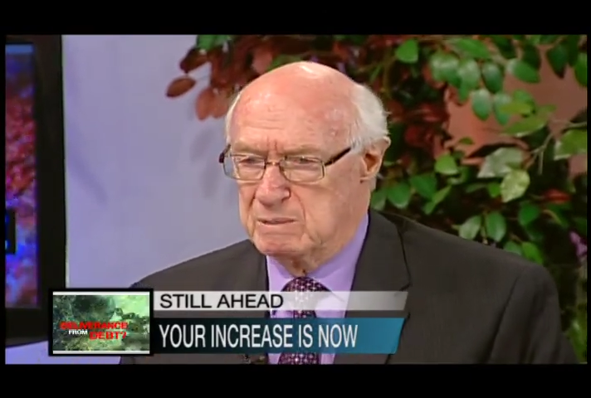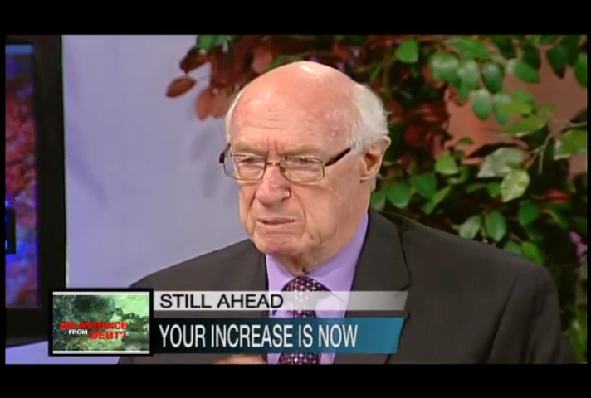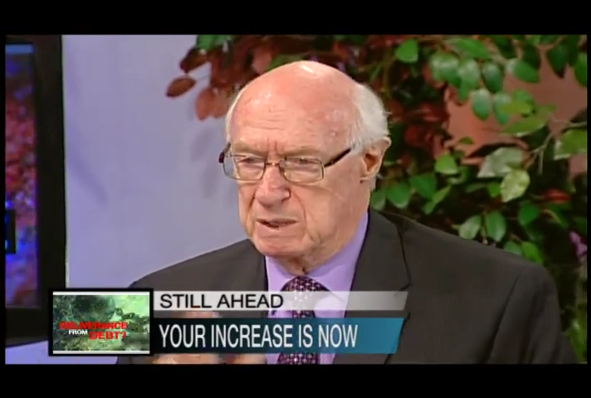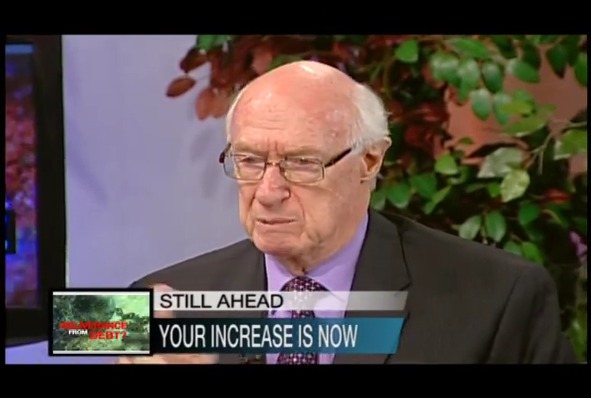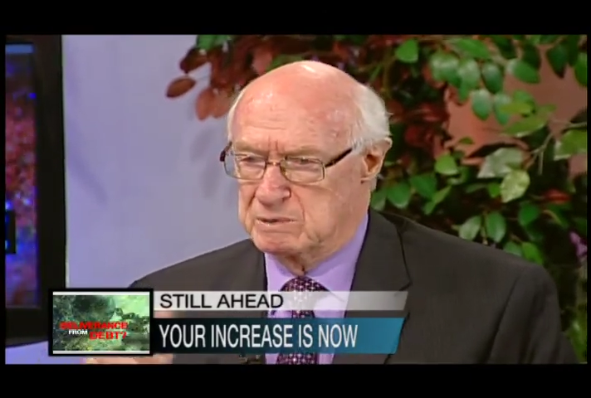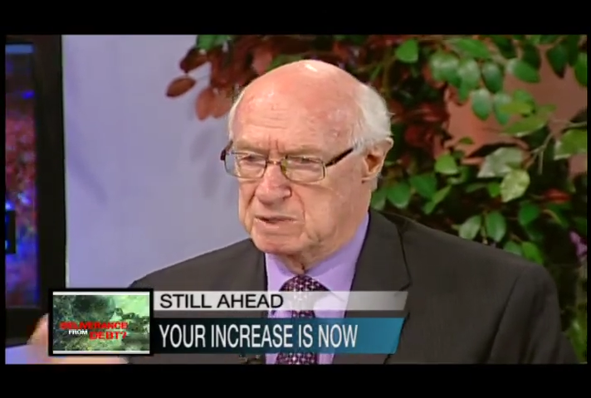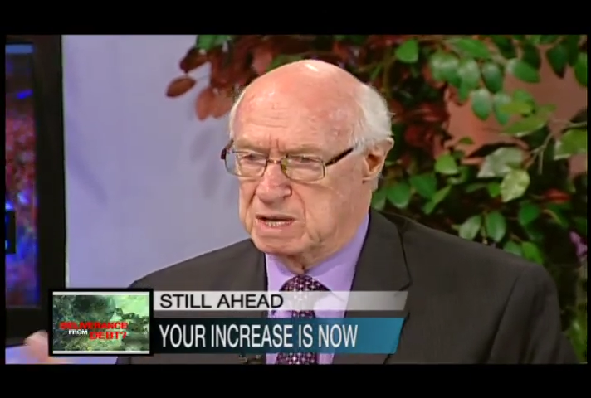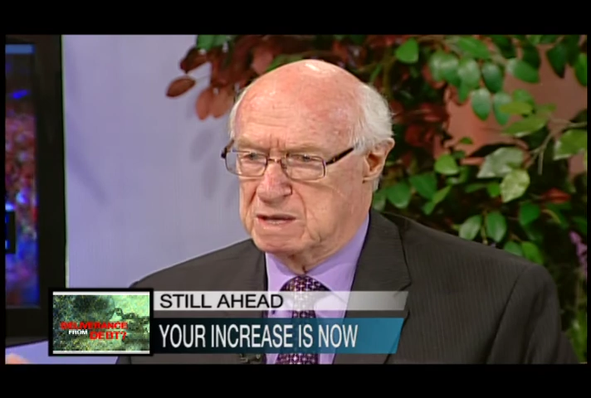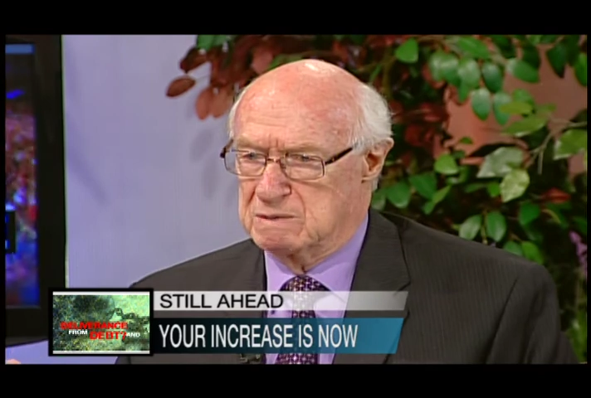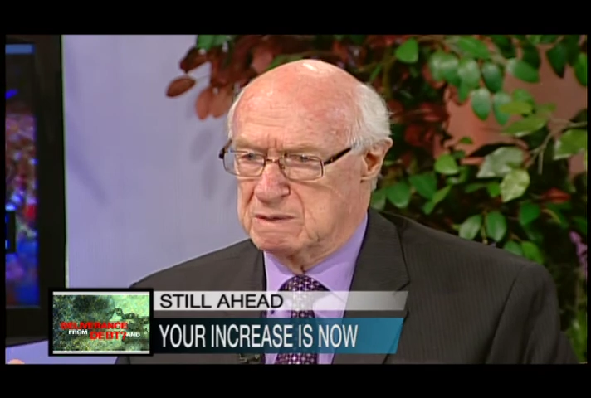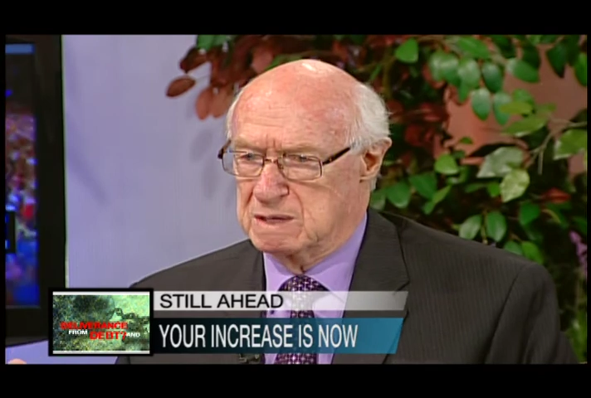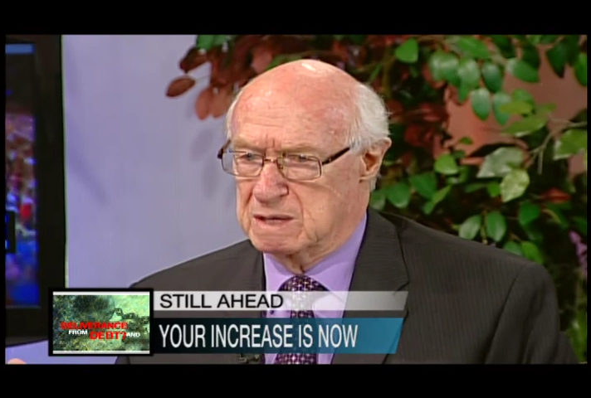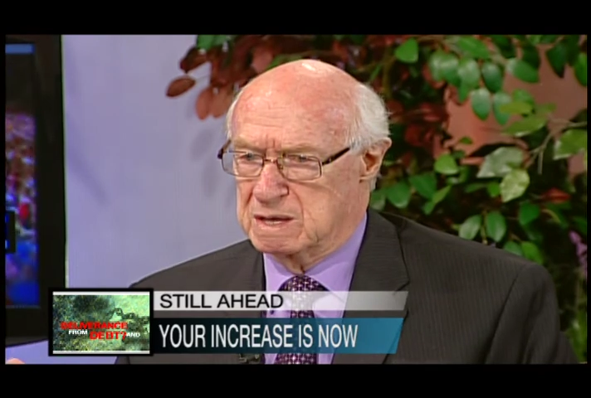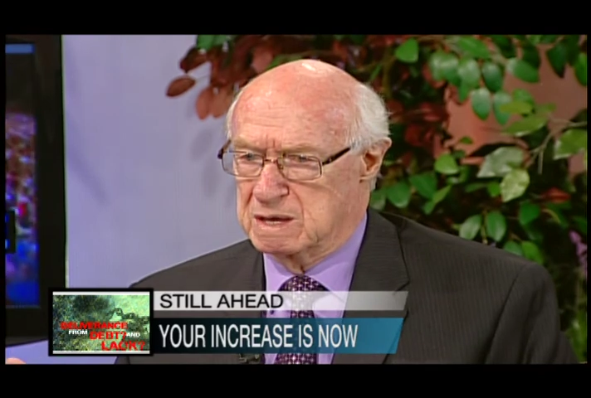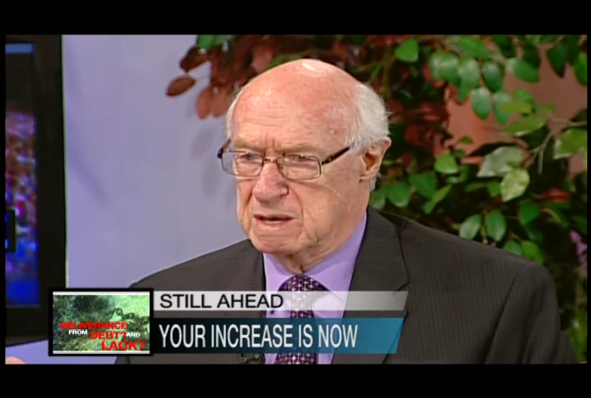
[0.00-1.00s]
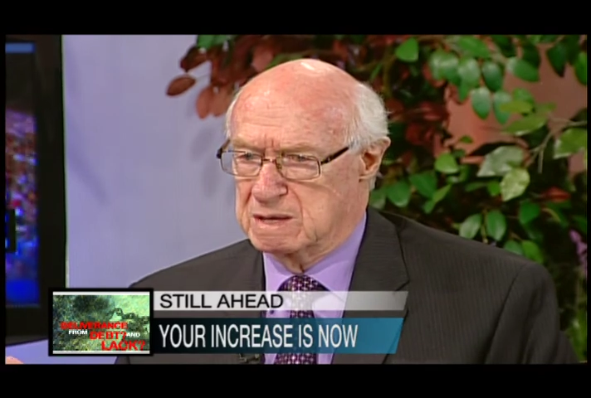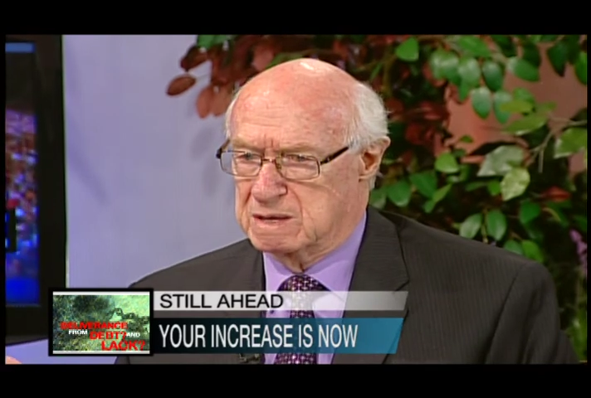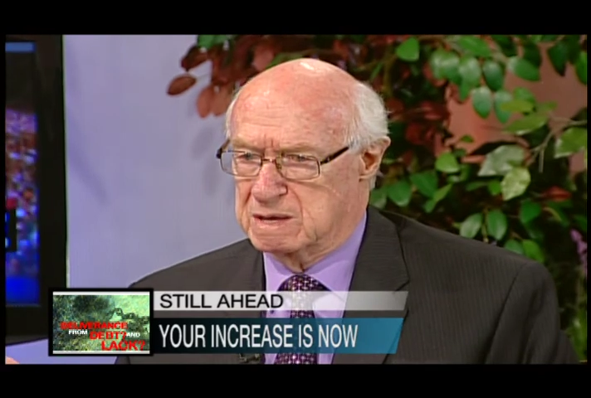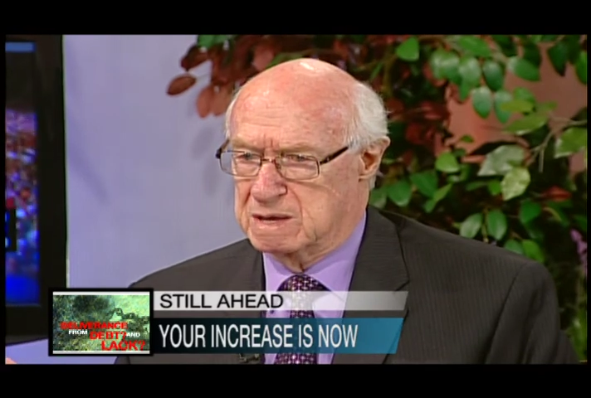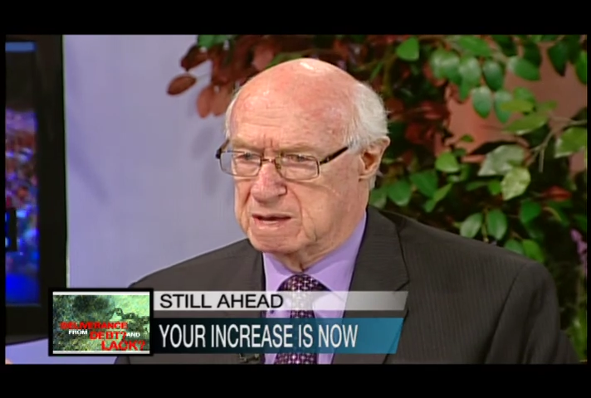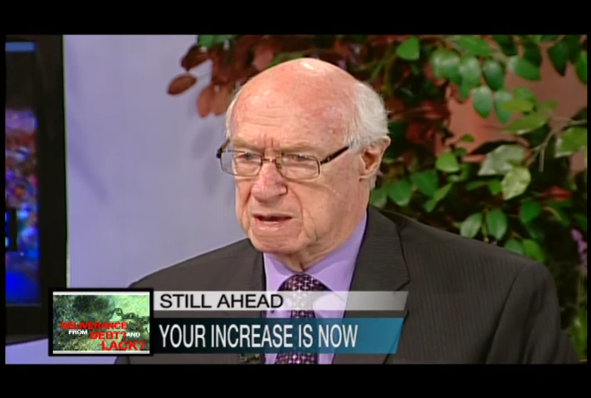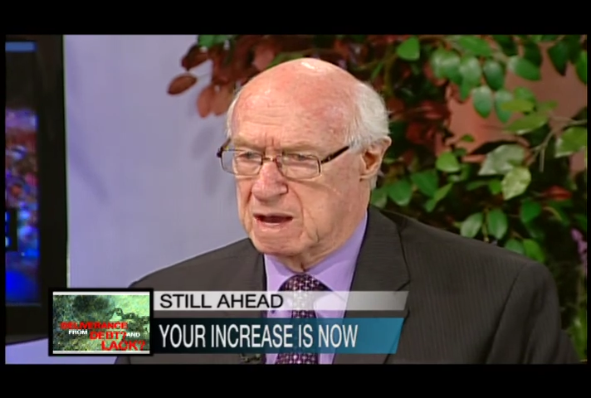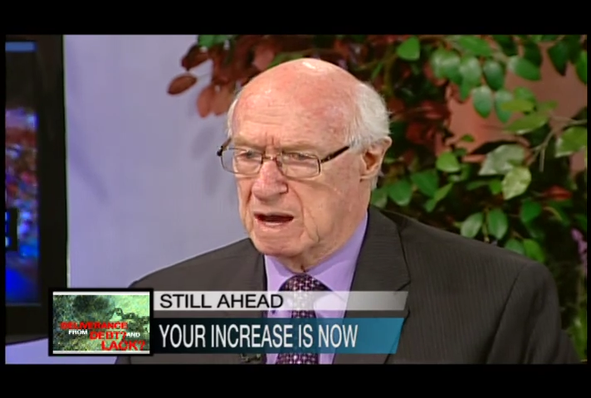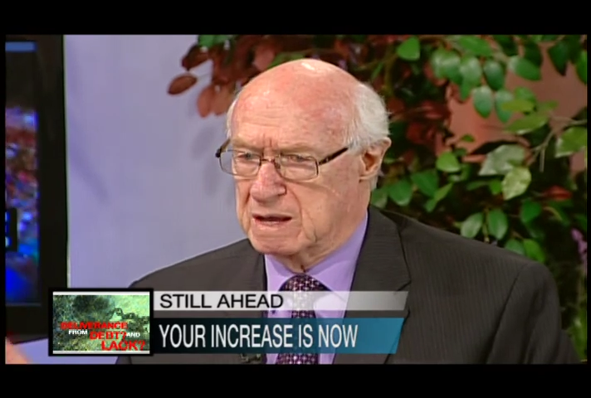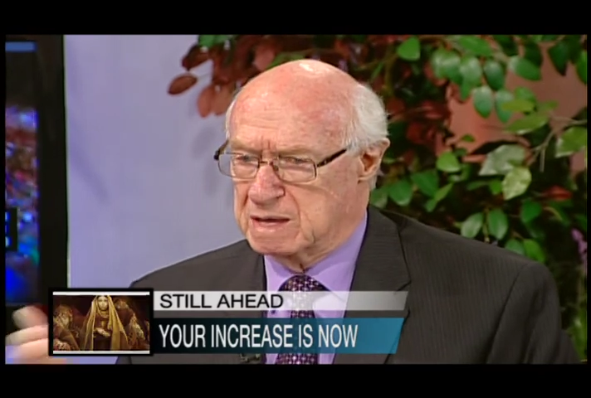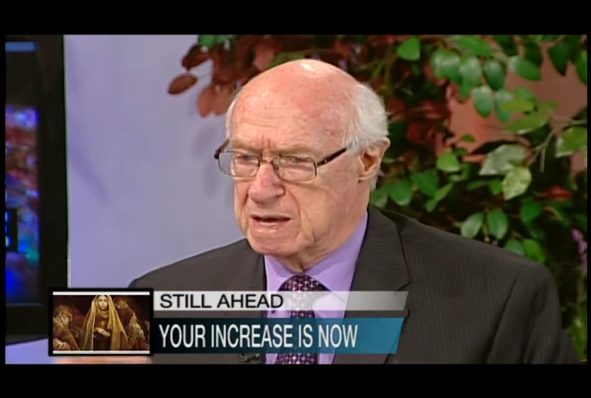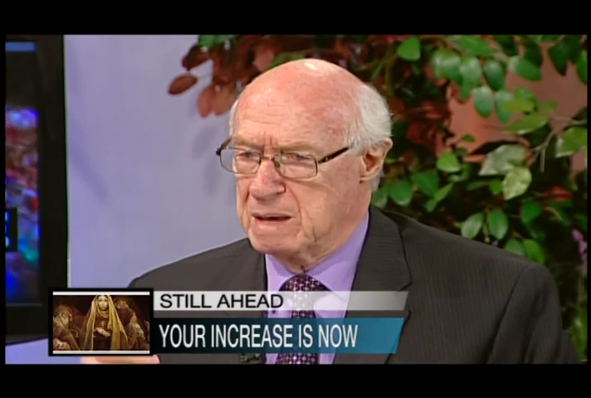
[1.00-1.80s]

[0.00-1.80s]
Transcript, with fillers: but it was given, it got,